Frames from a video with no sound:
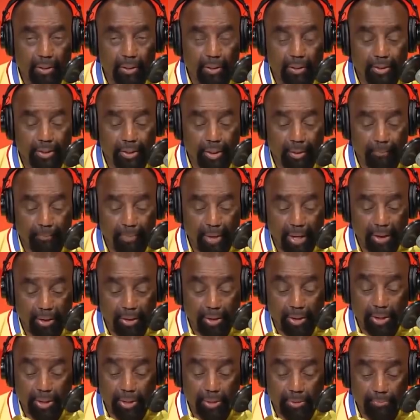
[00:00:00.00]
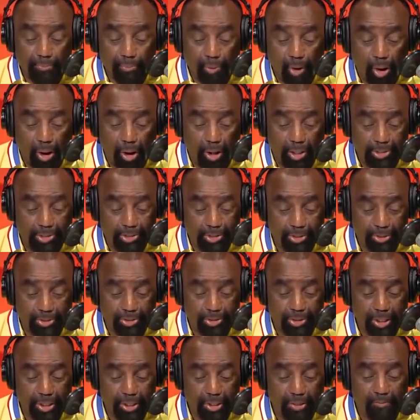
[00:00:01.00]
the American Bar
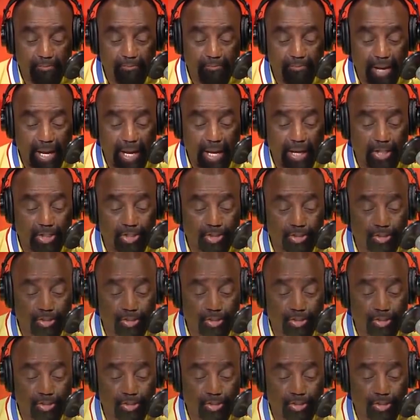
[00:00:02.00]
Association vet